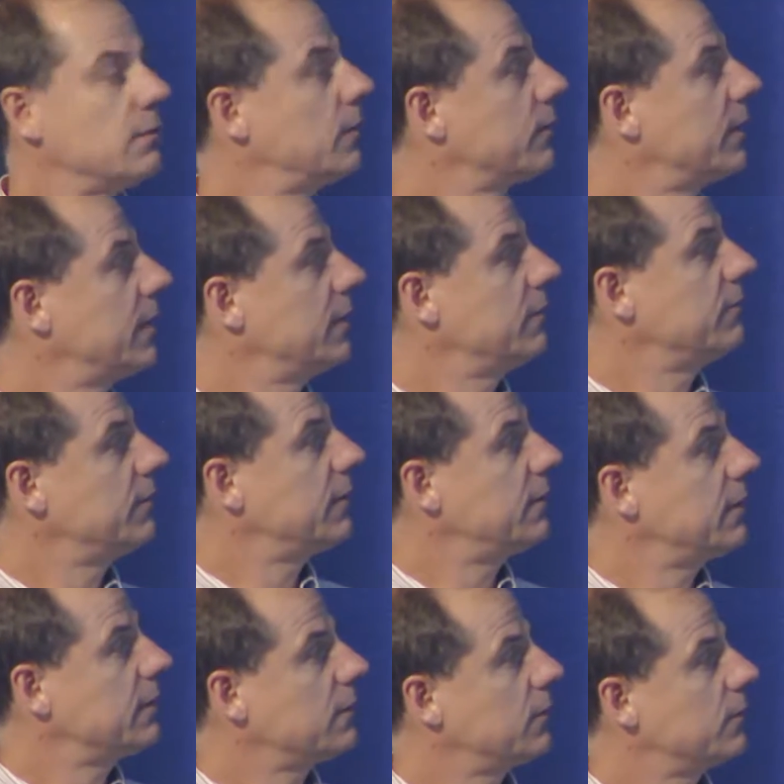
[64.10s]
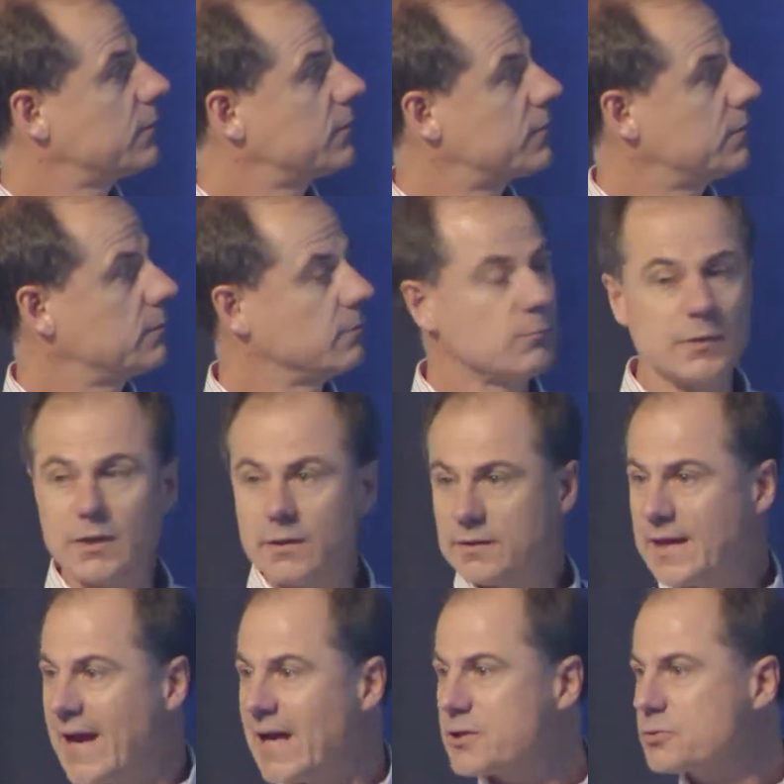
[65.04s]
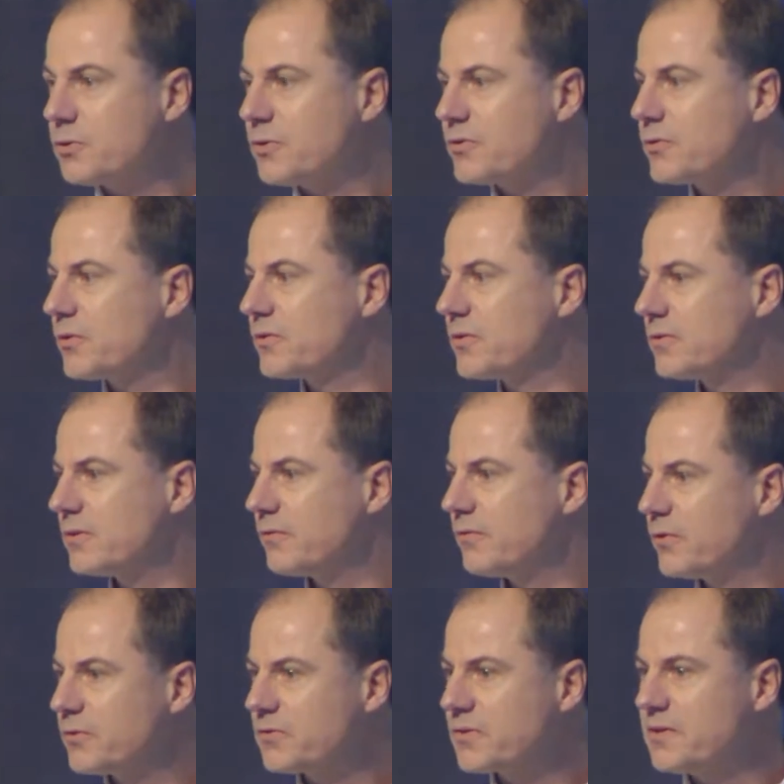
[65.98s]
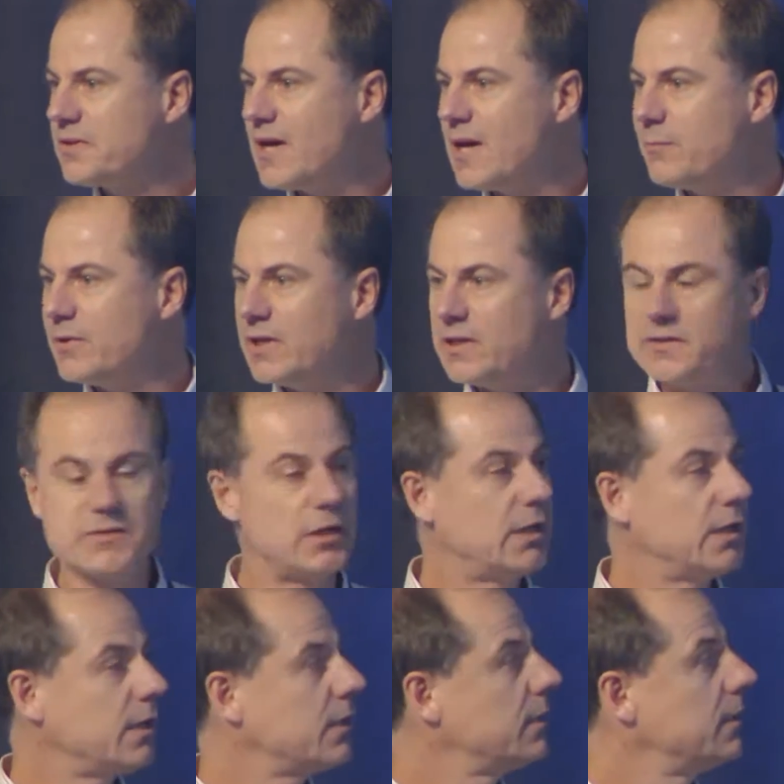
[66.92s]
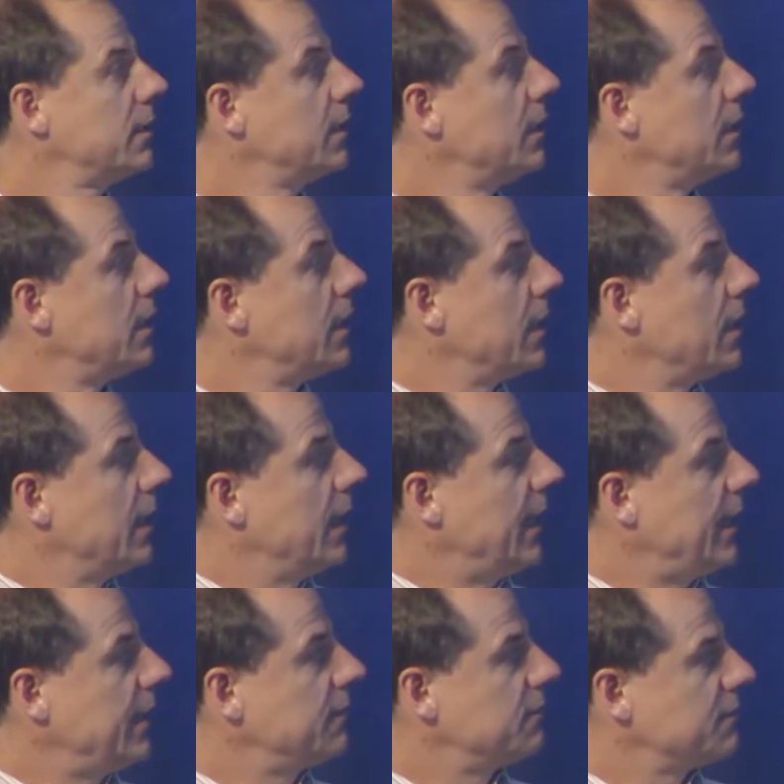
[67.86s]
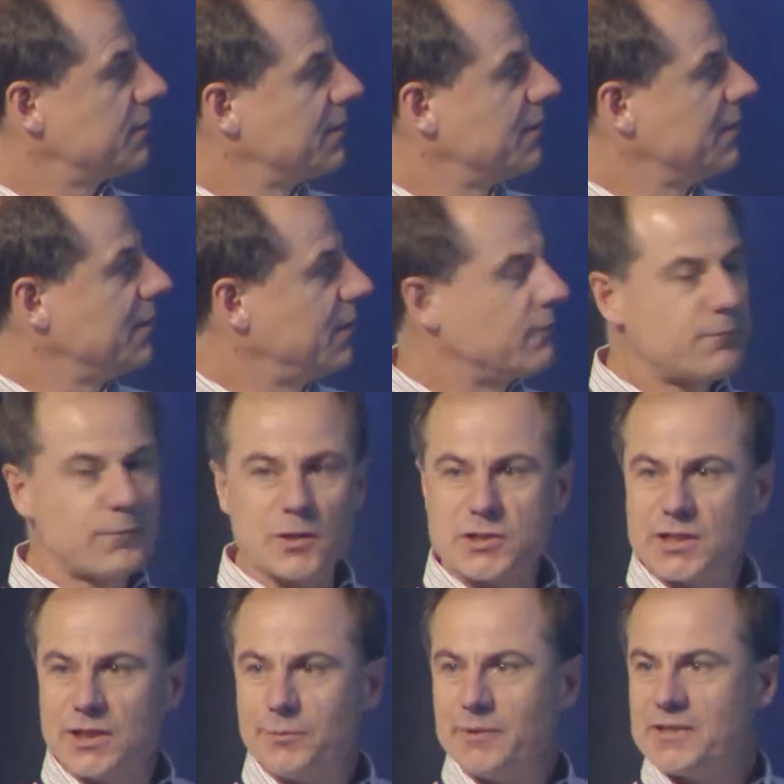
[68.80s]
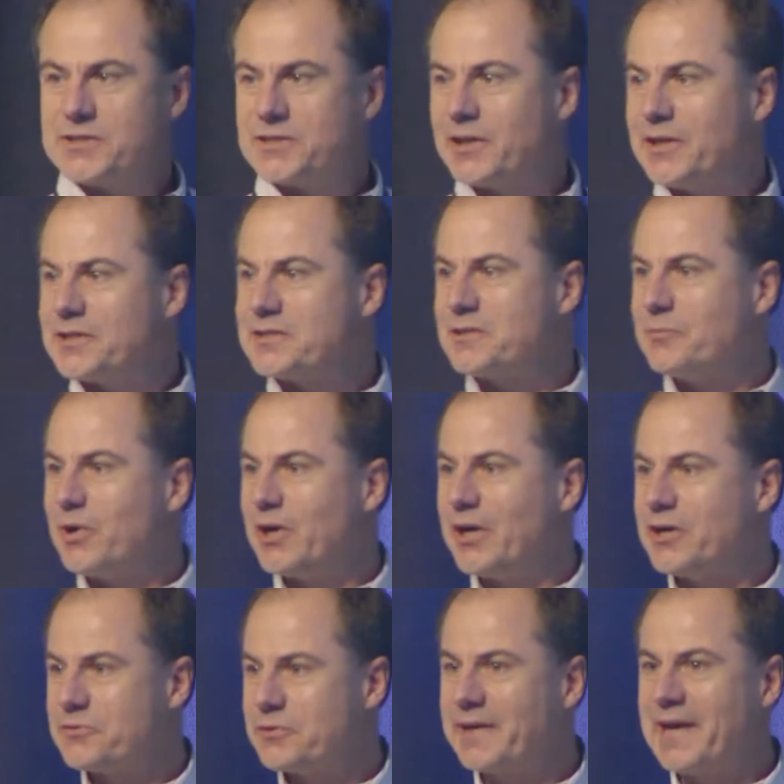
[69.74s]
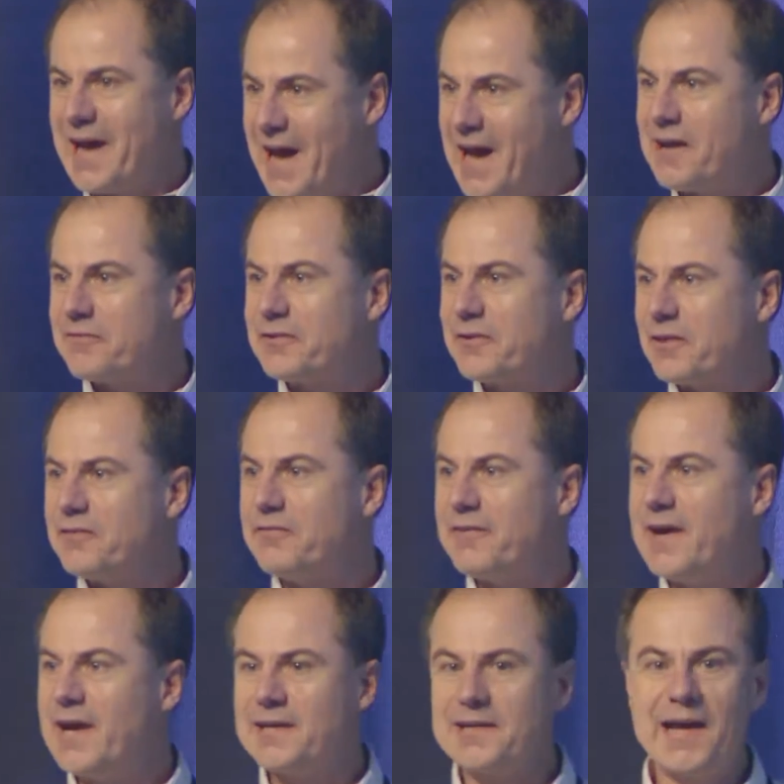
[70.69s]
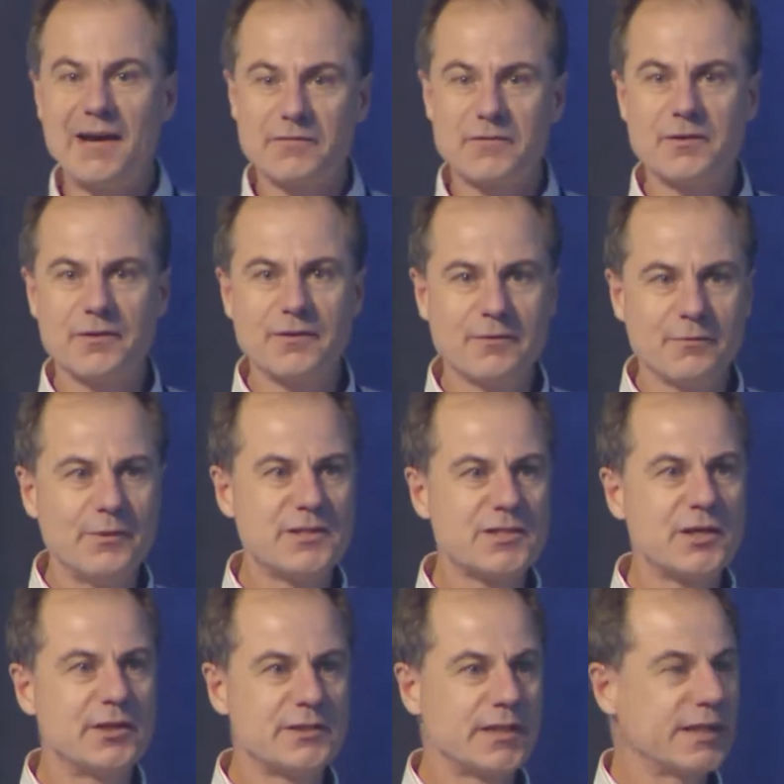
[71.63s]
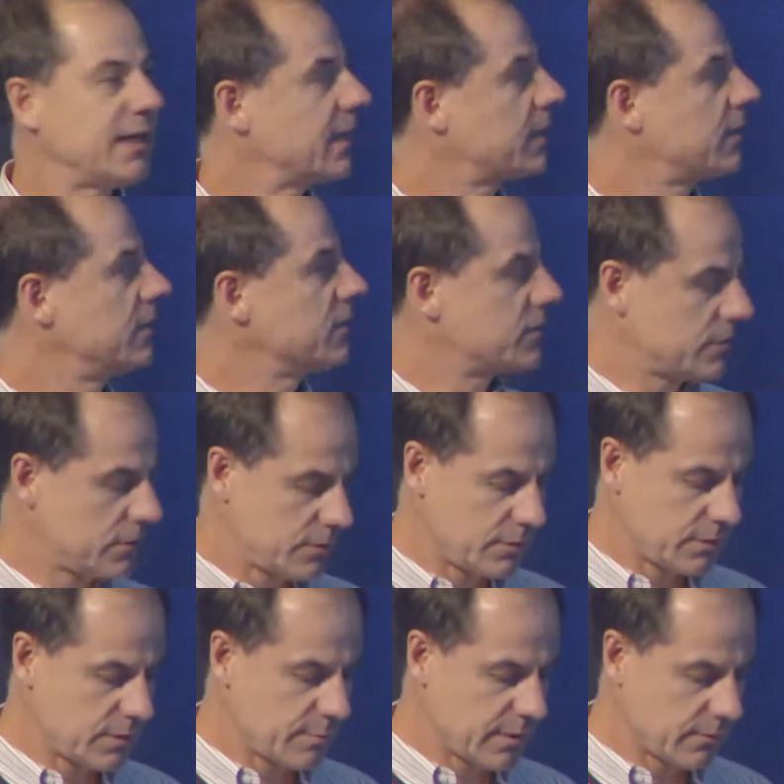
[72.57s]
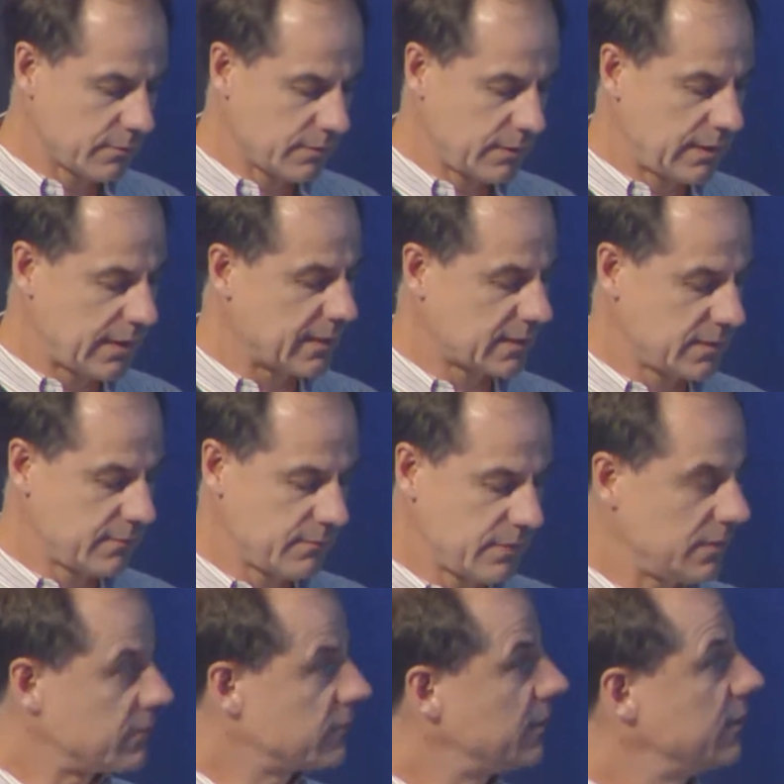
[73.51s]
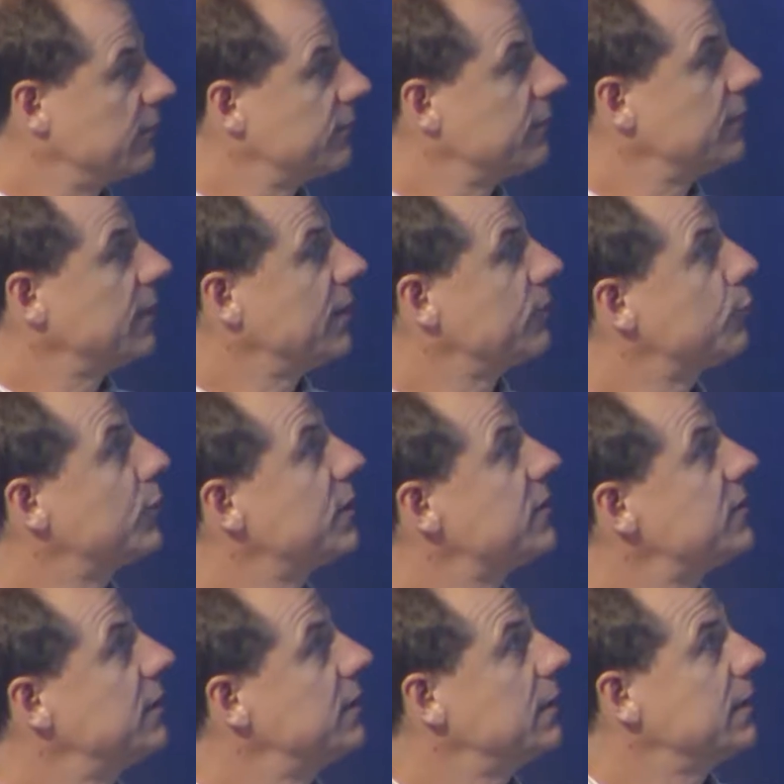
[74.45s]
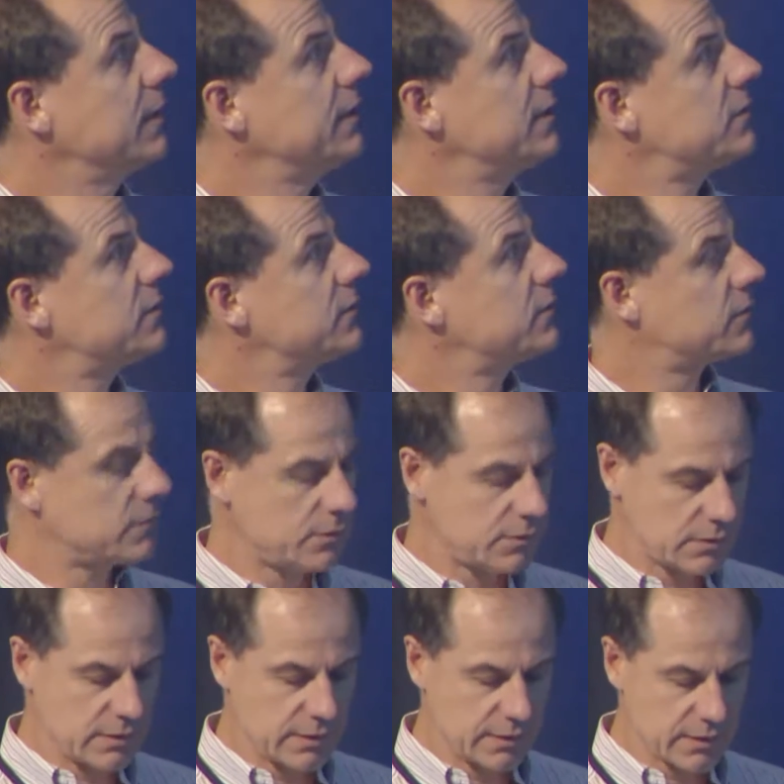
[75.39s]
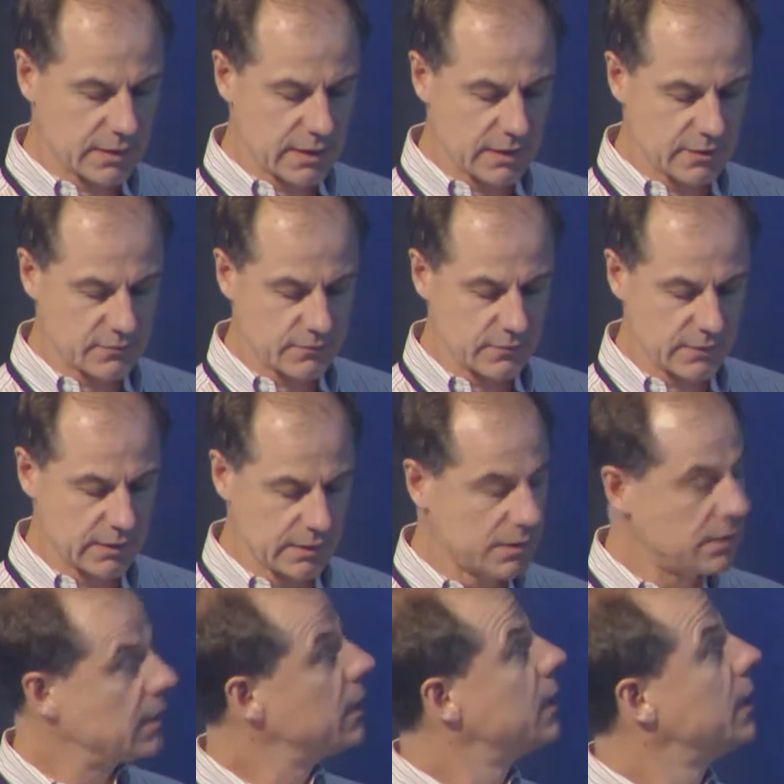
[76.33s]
located very close to where natural sources of those contaminants are. And unfortunately, we start to monitoring after the fact, after we start to get concerned about the activities that have preceded. And this is certainly the case for the